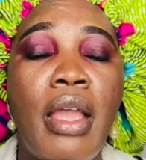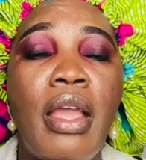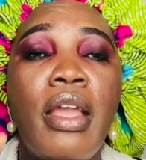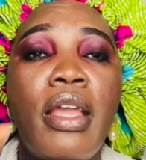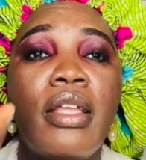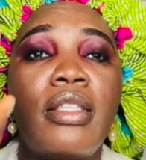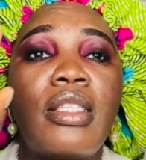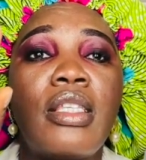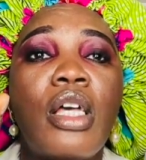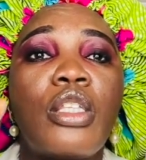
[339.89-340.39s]

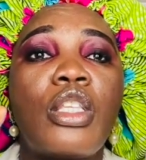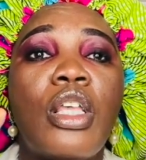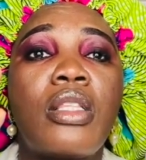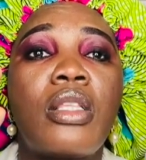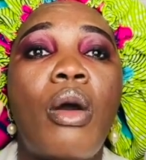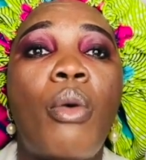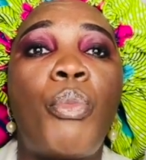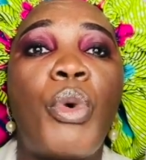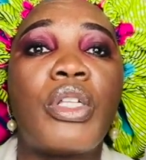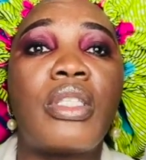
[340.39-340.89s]
It tells us
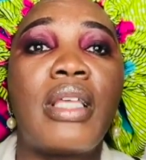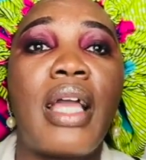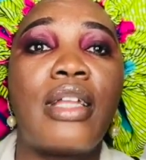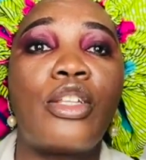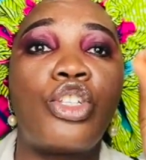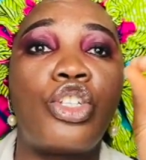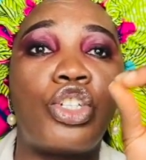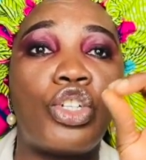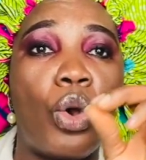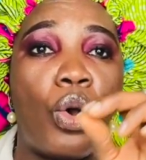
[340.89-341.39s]
about their
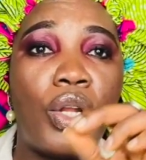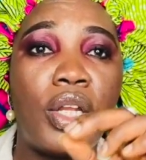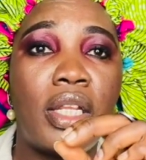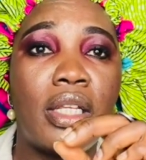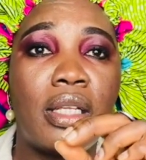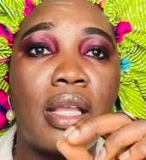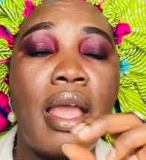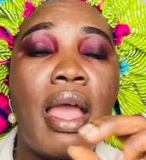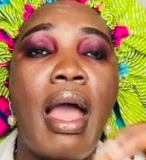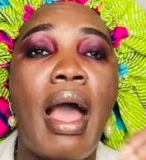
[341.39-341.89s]

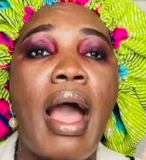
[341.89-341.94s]
journey,